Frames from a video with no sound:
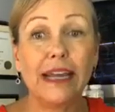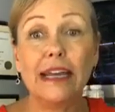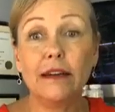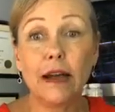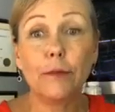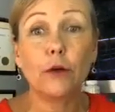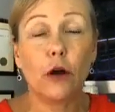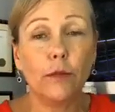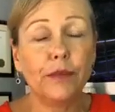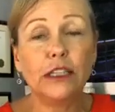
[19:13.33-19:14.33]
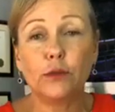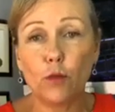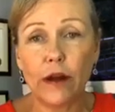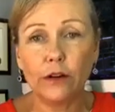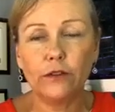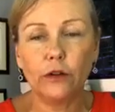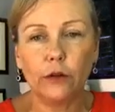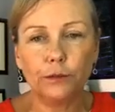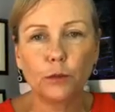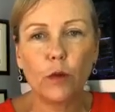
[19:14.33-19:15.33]
Eat it up, girl. It's
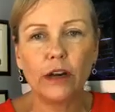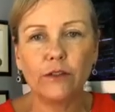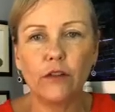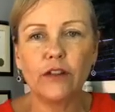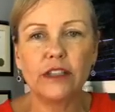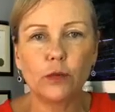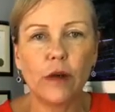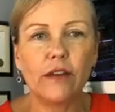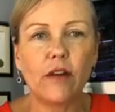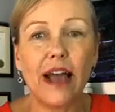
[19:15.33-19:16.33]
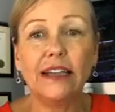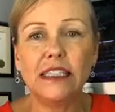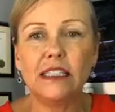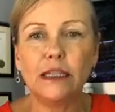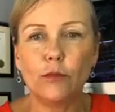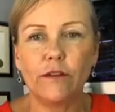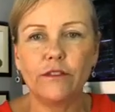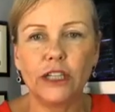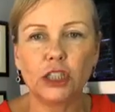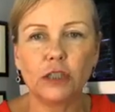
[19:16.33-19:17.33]
wonderful. Wonderful for this way. I need to eat more
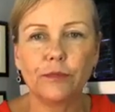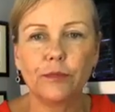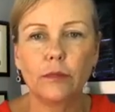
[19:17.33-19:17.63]
fish.